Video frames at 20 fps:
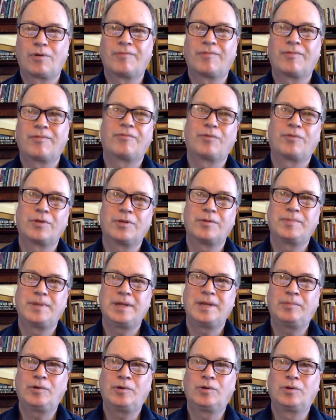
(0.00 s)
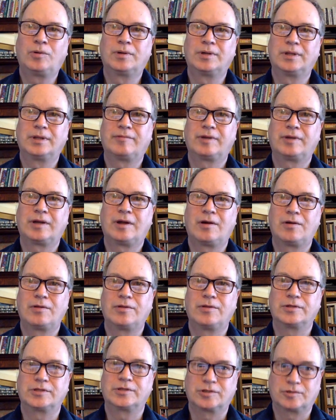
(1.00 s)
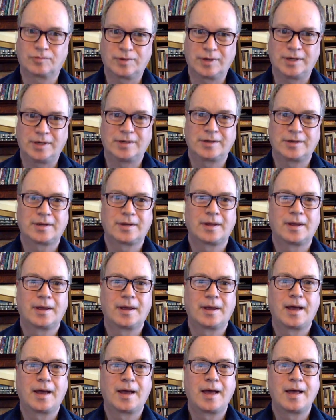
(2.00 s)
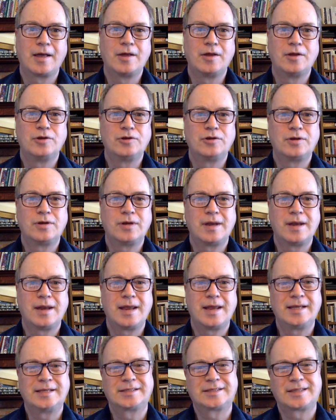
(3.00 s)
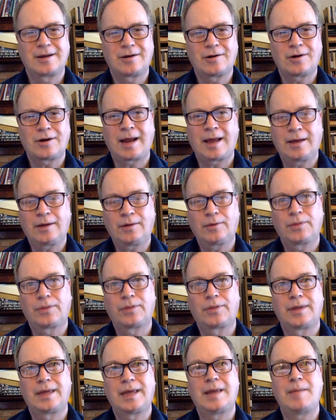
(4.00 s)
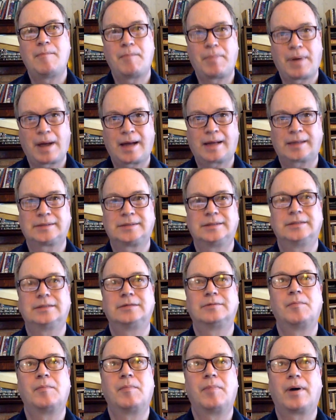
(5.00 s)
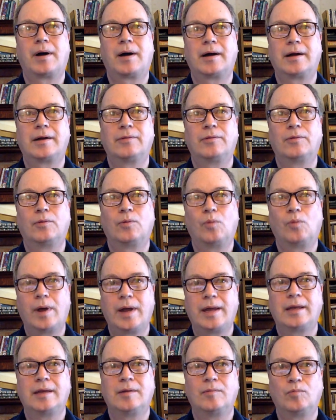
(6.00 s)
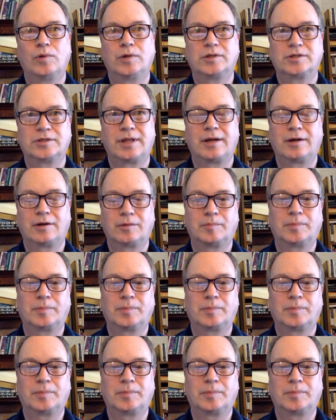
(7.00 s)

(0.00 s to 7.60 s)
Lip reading: For the people who are living on the street, is their health impacted by the way in which they are